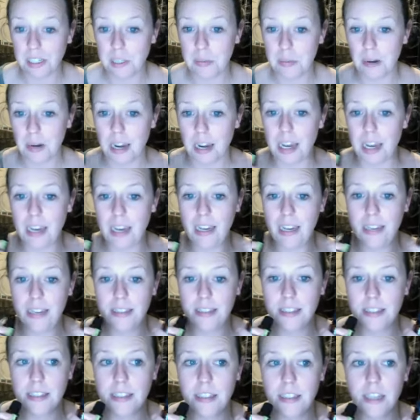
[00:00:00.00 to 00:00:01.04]

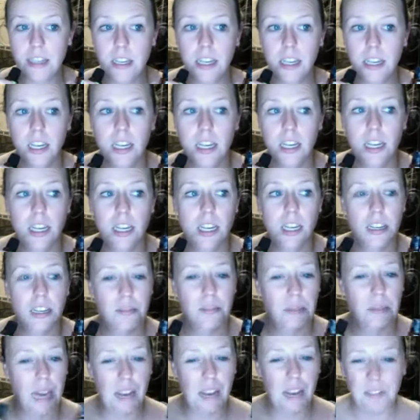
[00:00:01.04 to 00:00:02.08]
sprays,
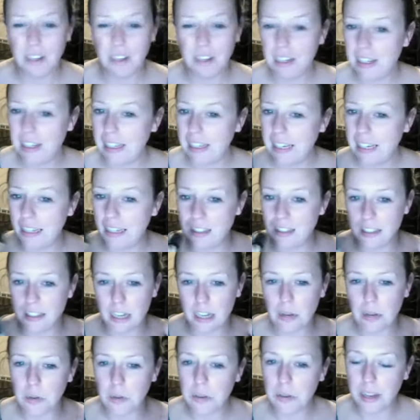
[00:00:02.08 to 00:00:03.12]
oven cleaners, like
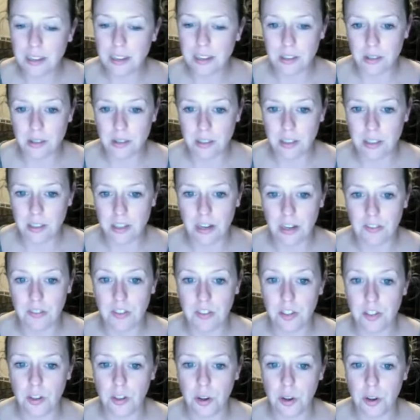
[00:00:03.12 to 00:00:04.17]
all that sort of stuff.
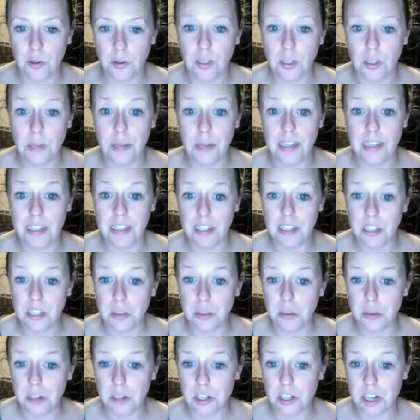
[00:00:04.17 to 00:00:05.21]
So good in my
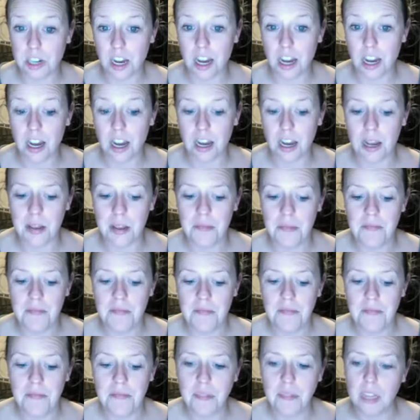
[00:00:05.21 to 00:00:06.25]
dishwasher.
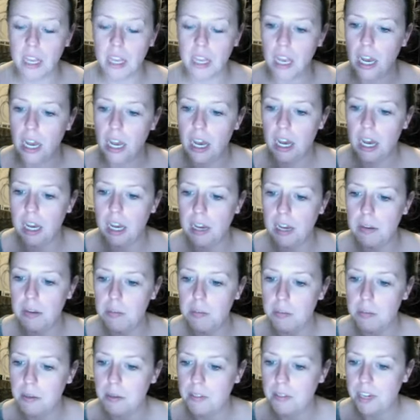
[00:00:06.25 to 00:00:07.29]

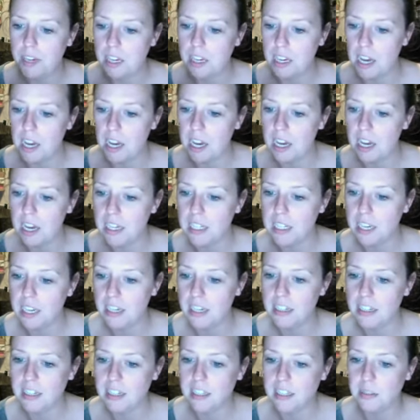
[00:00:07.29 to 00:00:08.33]
Bevy, can't get a
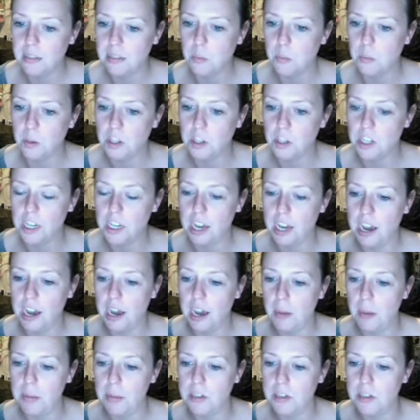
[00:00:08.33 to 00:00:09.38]
decent washing
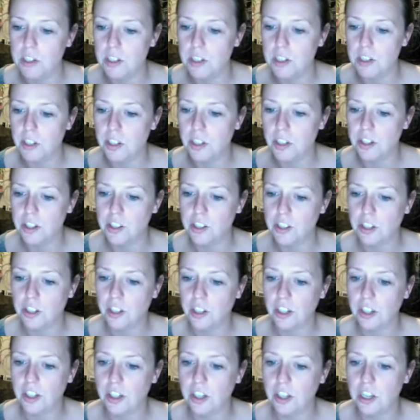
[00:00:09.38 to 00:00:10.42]
up
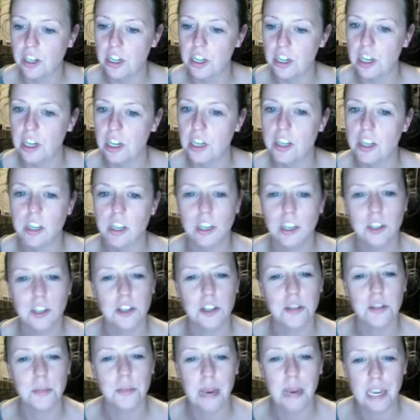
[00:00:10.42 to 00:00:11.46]
detergent.
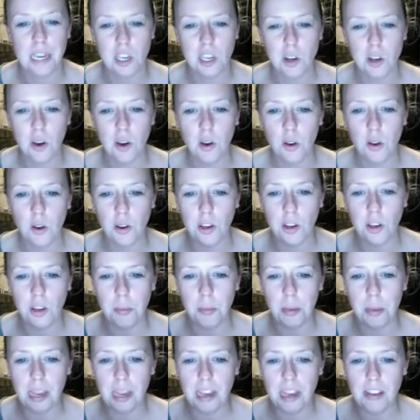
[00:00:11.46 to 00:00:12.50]
To make your own,
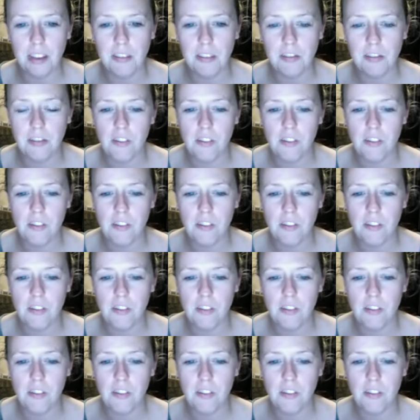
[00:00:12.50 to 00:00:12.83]
Bev,